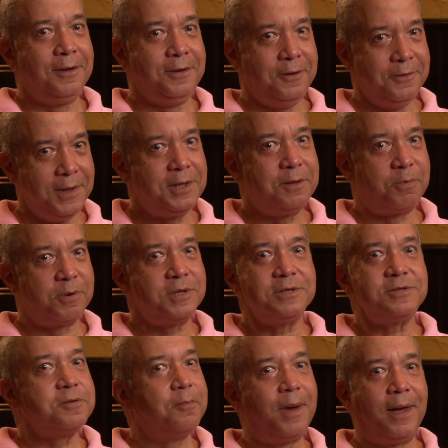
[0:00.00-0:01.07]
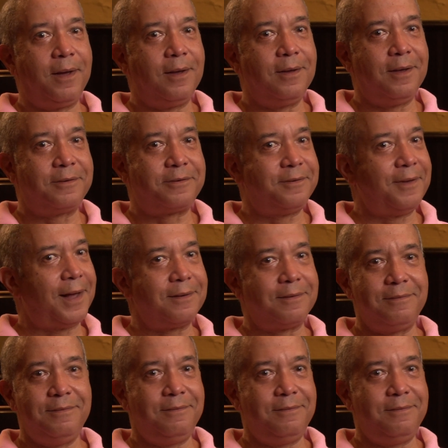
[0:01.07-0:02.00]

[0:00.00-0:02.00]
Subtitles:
you need to participate. It's not